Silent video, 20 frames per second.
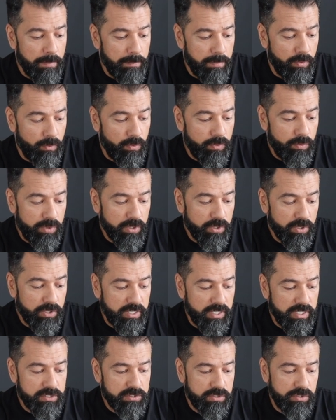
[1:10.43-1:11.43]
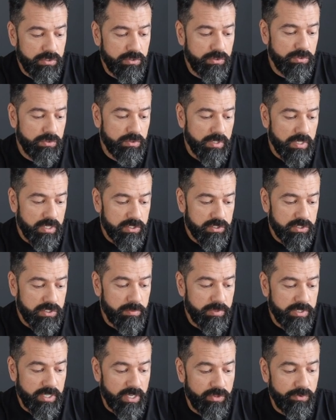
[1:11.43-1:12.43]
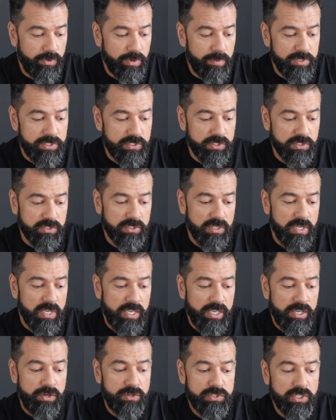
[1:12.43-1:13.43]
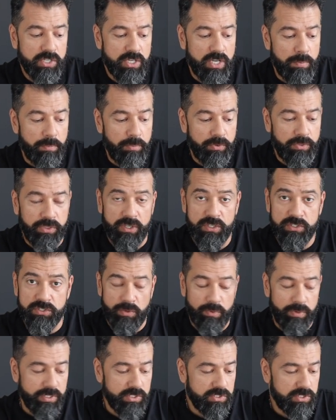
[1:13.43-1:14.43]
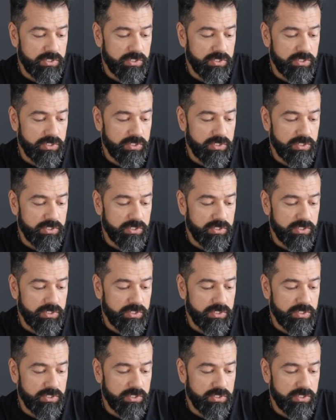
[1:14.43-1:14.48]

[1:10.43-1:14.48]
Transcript: But when we look into some of the other images, here's a couple of things already,